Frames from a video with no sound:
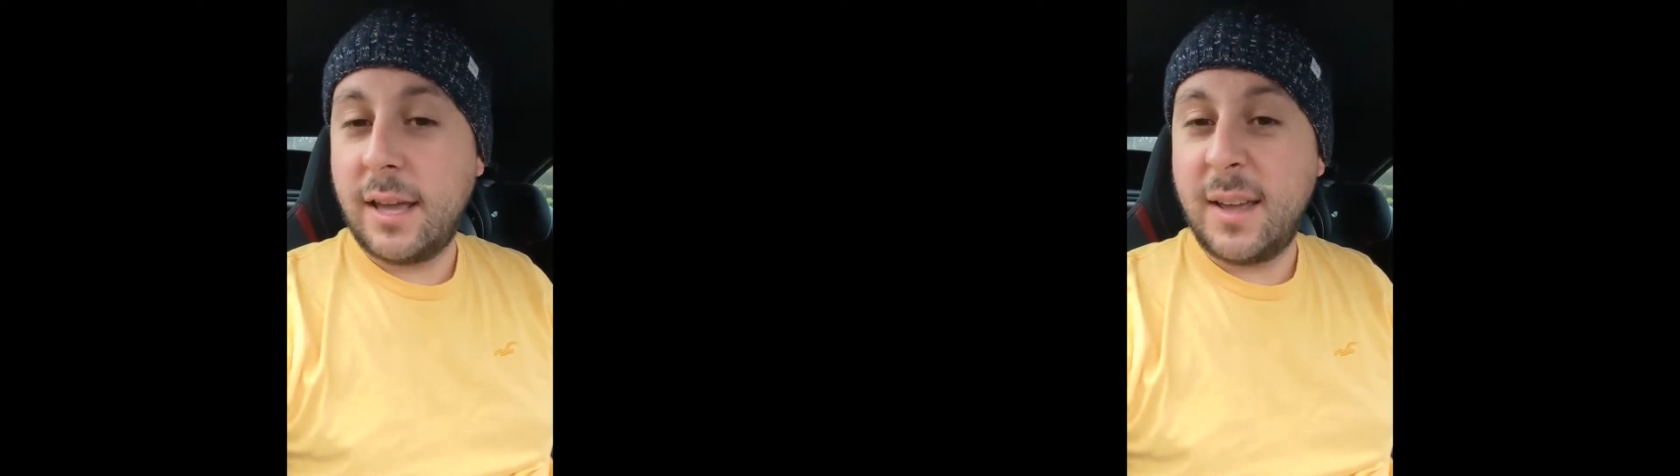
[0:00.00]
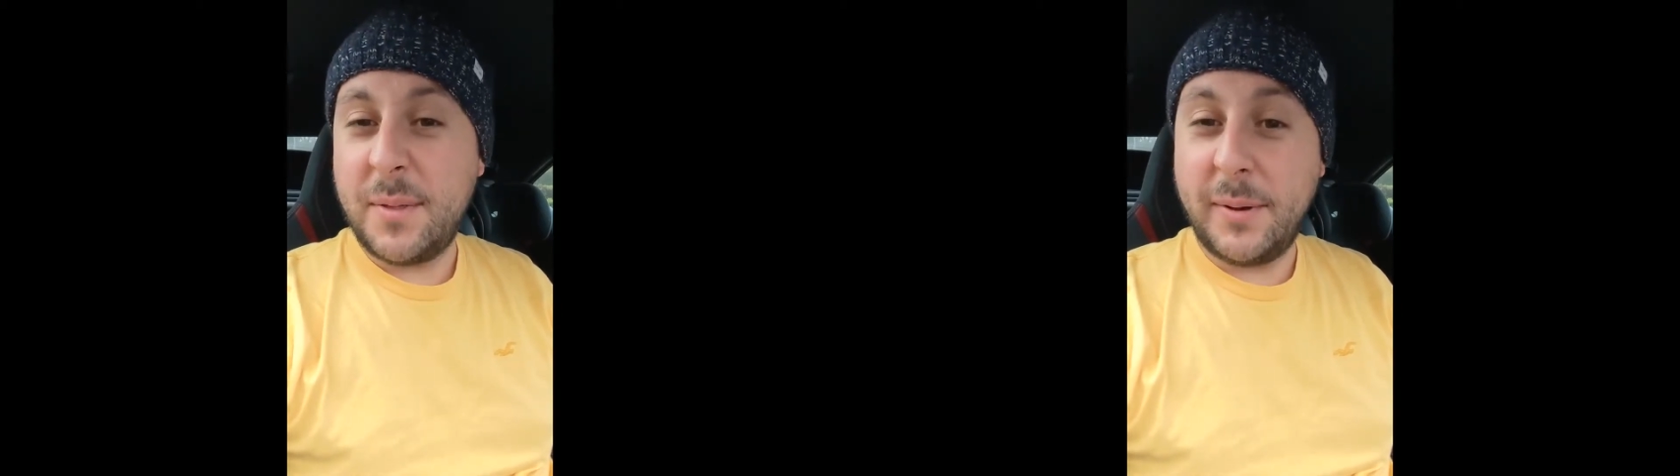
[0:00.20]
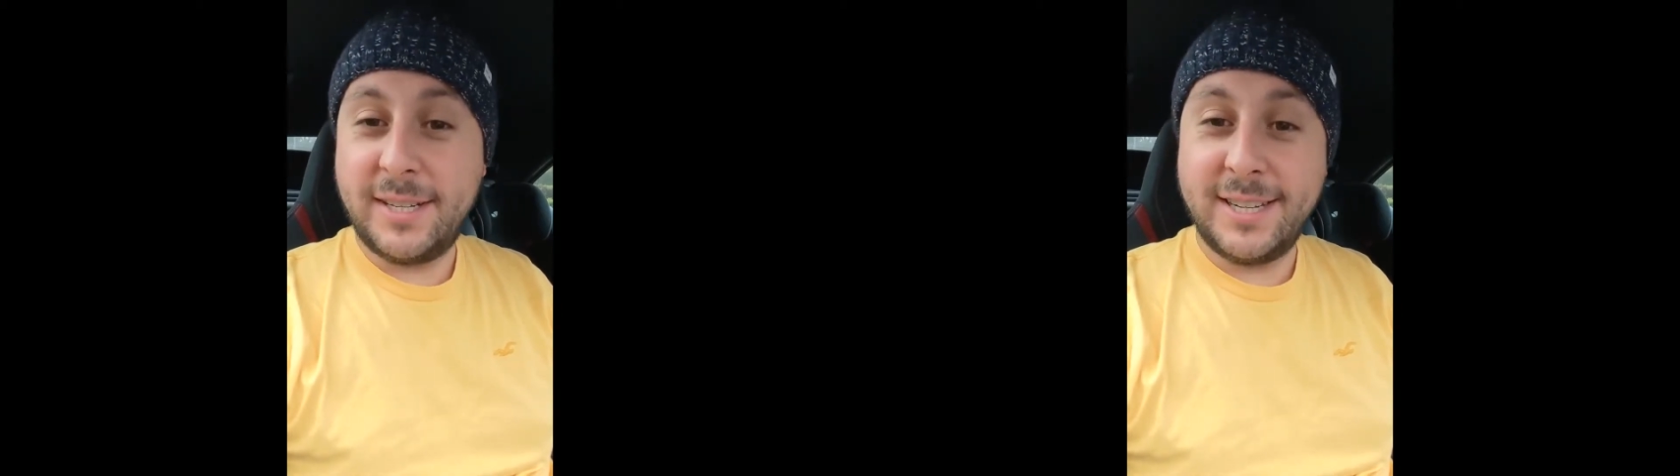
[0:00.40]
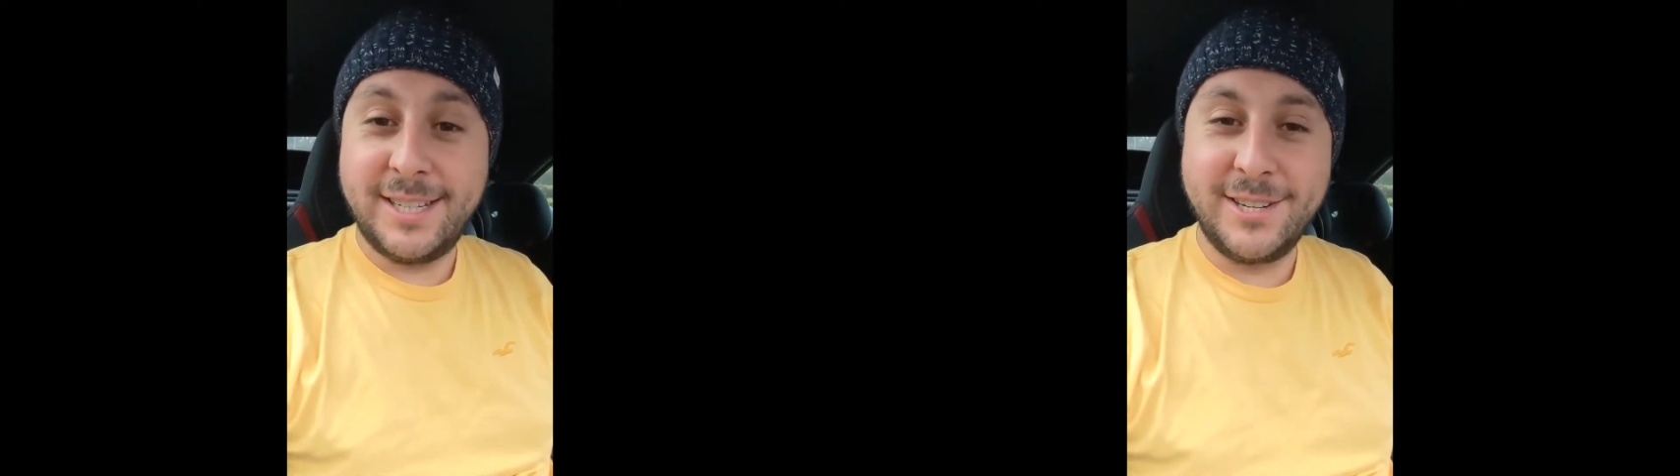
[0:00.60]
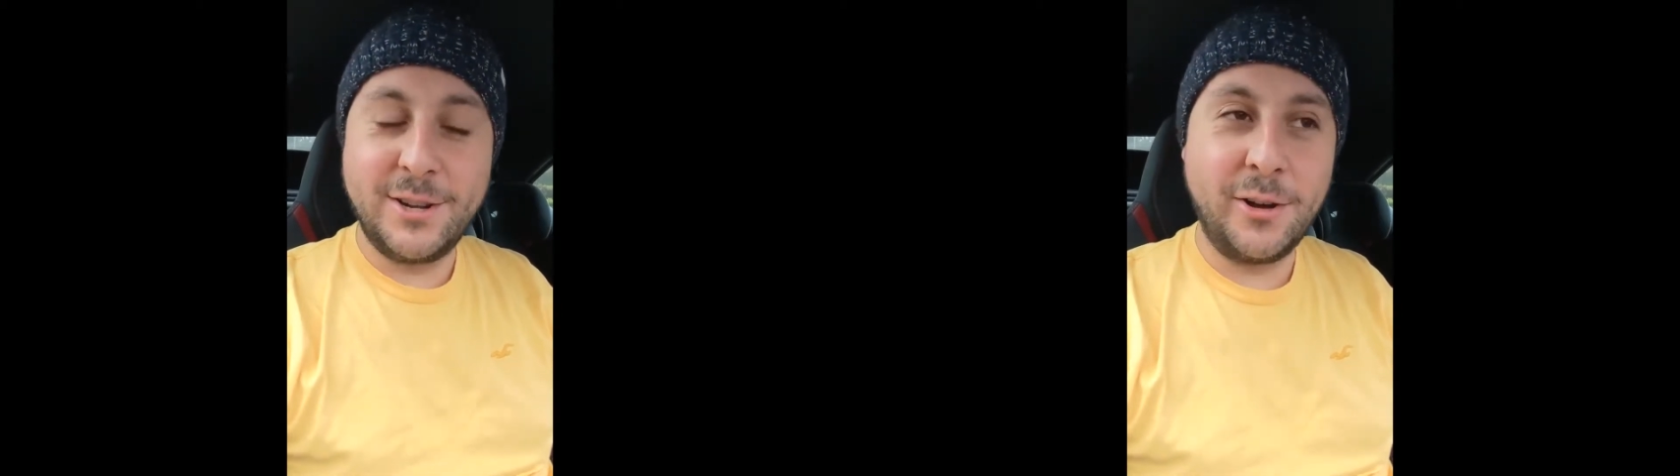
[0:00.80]
The
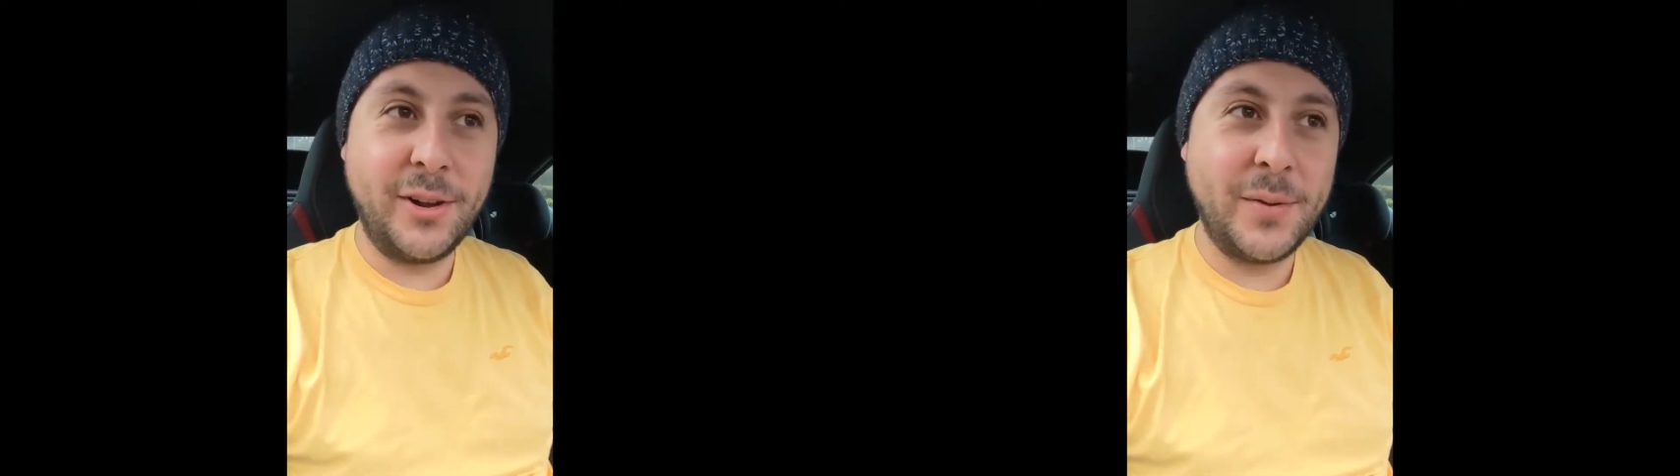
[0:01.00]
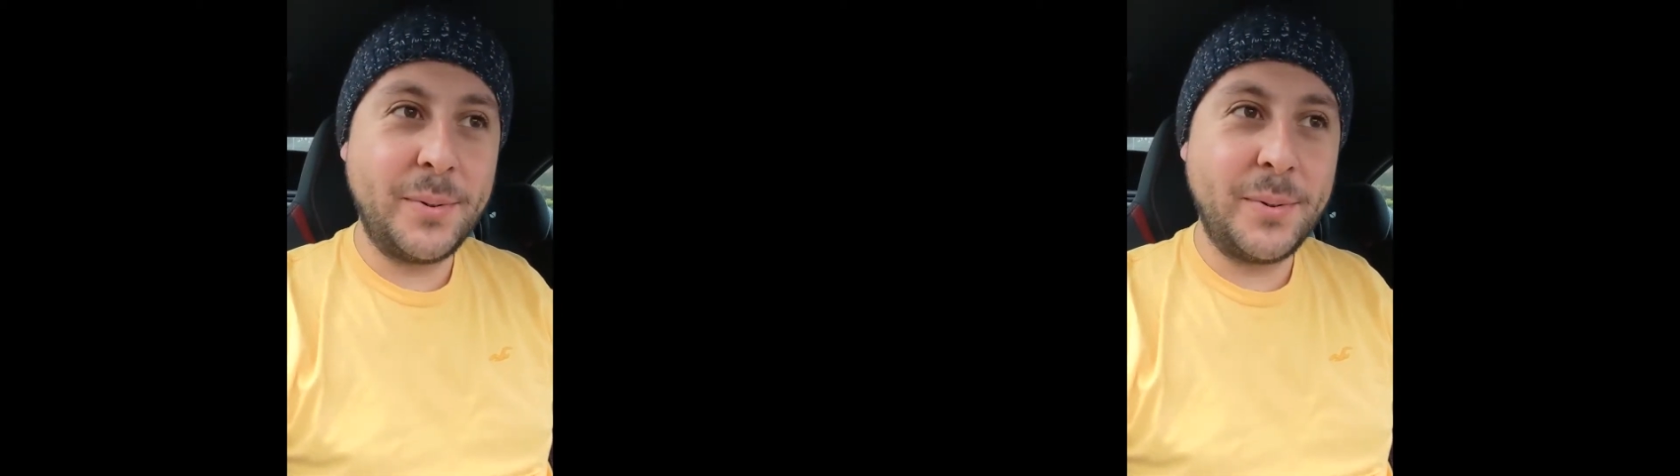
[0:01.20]
missus has already